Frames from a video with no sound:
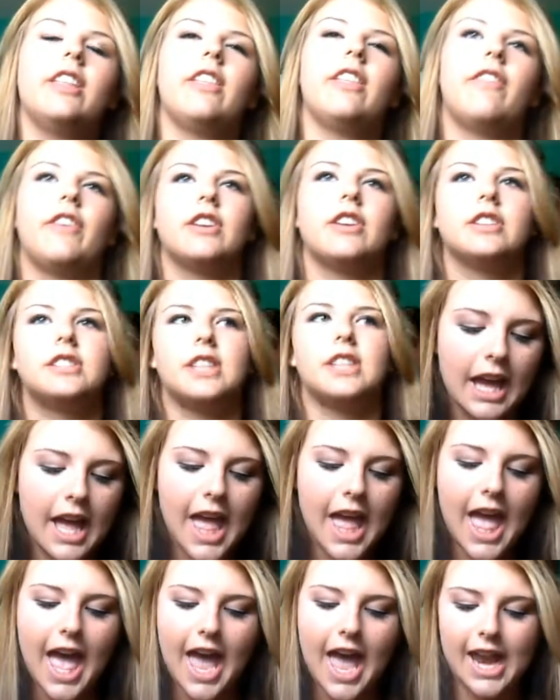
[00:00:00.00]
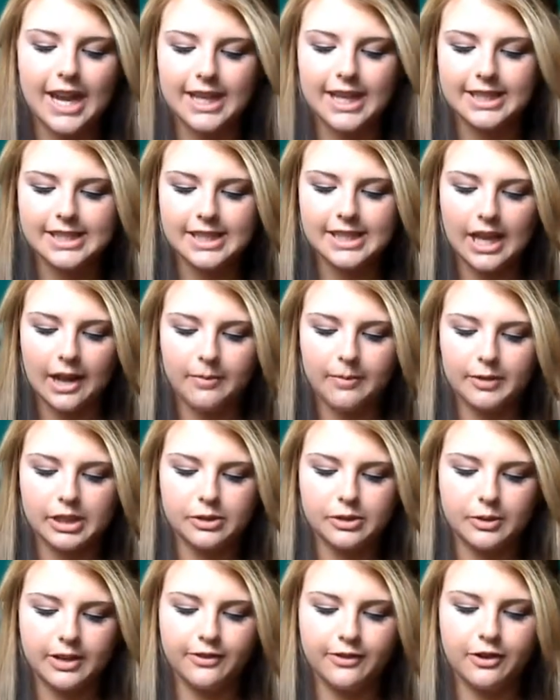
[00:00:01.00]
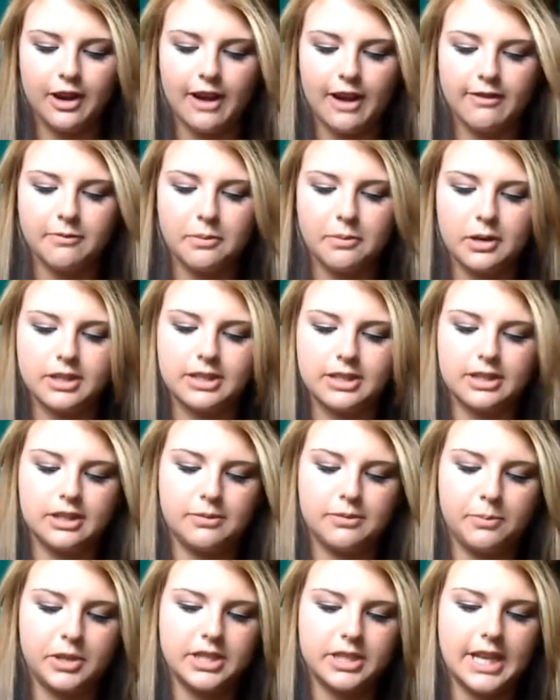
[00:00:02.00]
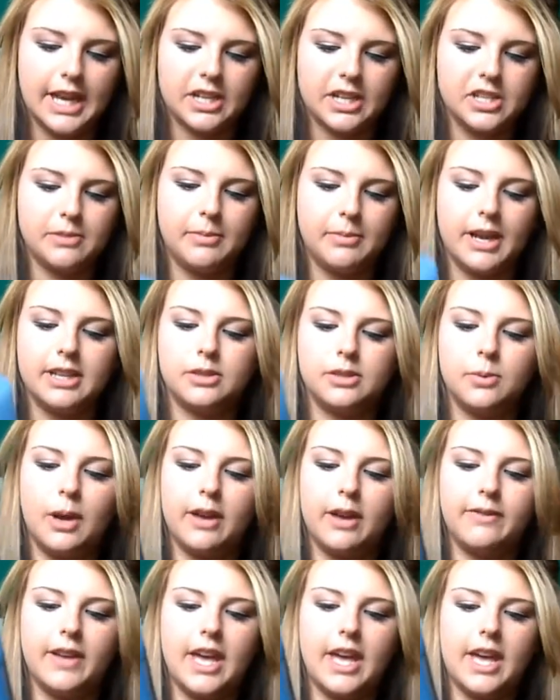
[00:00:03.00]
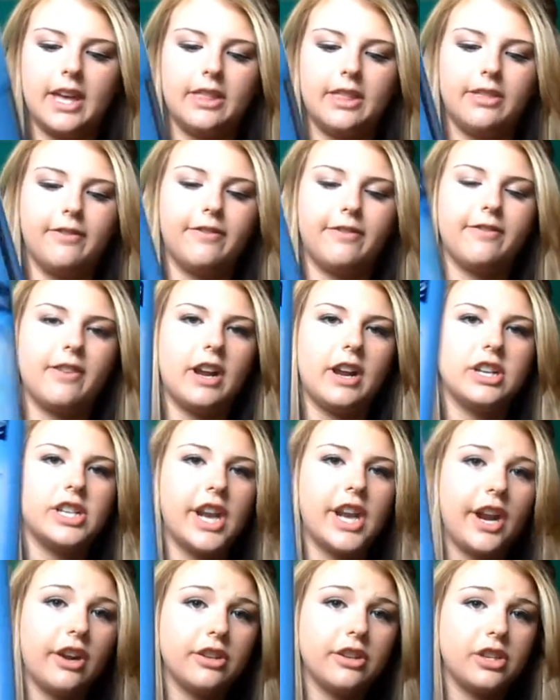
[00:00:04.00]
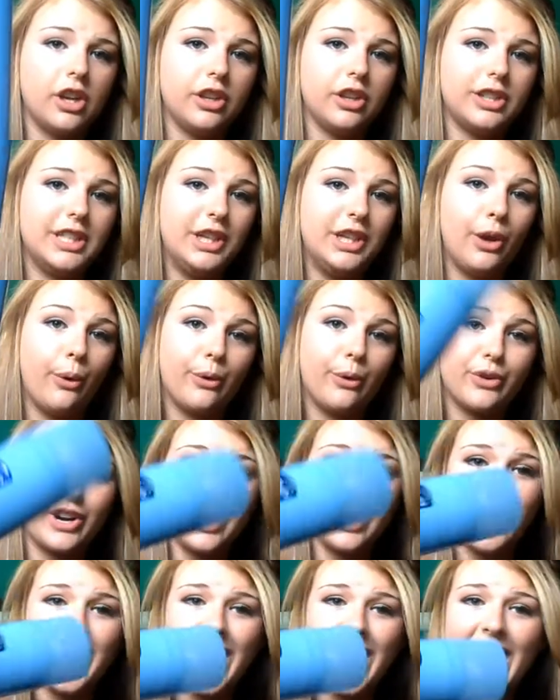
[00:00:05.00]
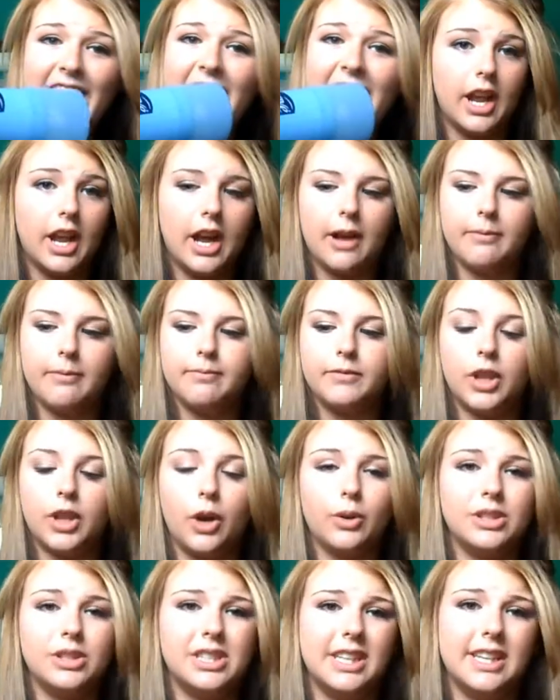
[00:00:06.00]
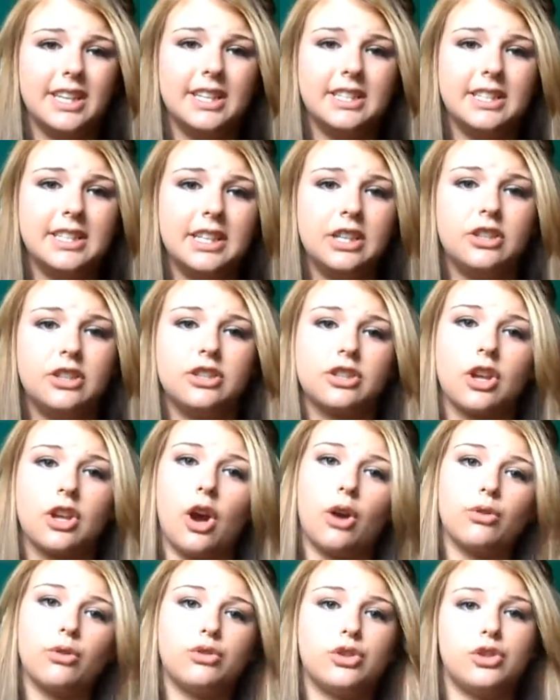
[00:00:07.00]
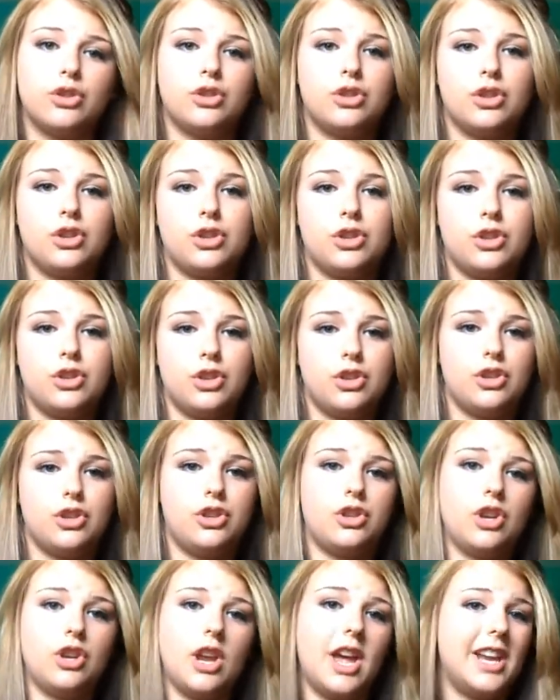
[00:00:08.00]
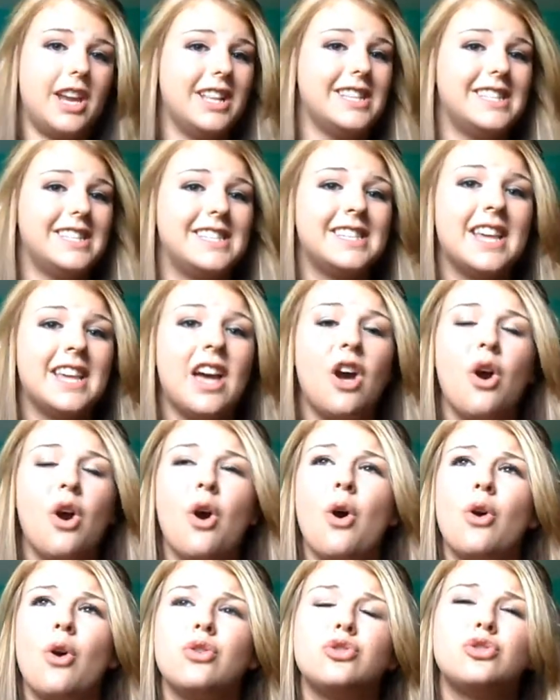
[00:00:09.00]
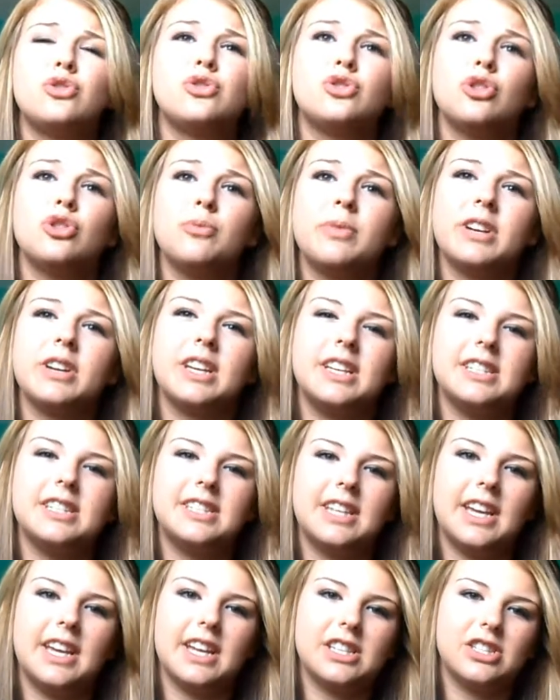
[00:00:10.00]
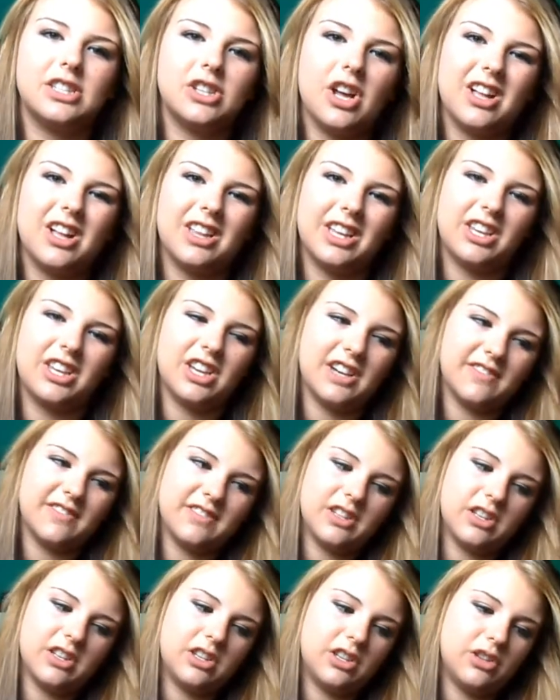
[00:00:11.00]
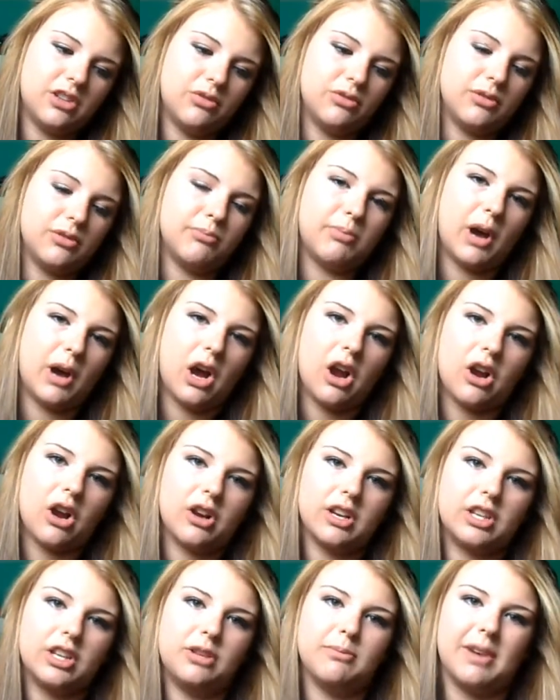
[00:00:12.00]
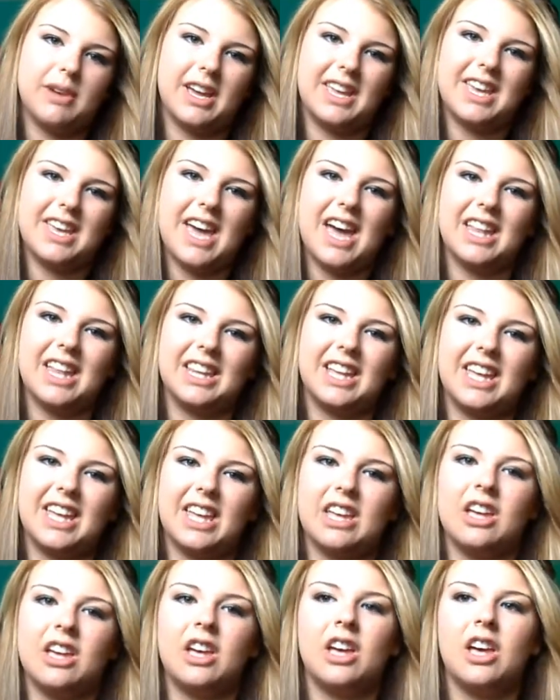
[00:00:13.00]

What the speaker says: the first, and it's the 24-hour protection by Stylez.by.Stacey fresh aerosol deodorant. No, it's easy. You just go and it's super easy. It's not like you have to use a bar and you might get like